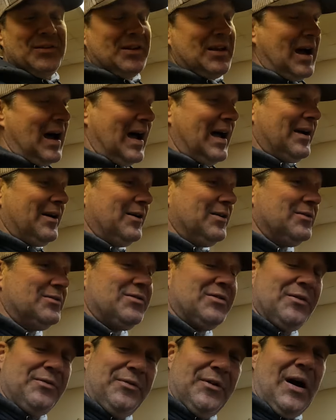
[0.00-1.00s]
the
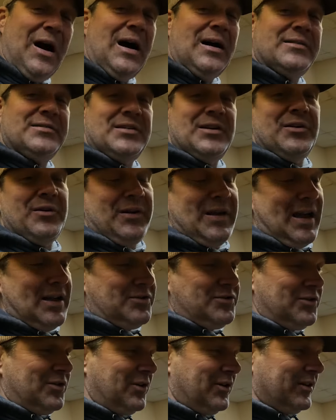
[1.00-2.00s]
coyotes, the fox that you're
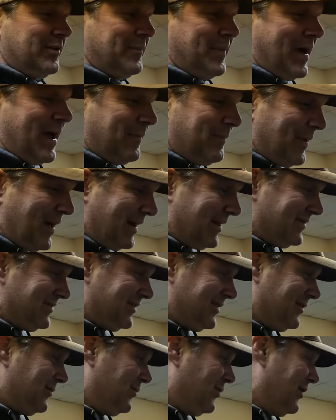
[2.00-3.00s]
catching on the bad
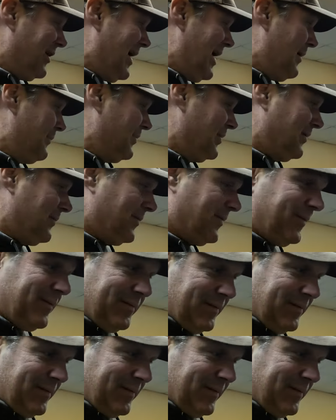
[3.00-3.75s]
medicine, and we're happy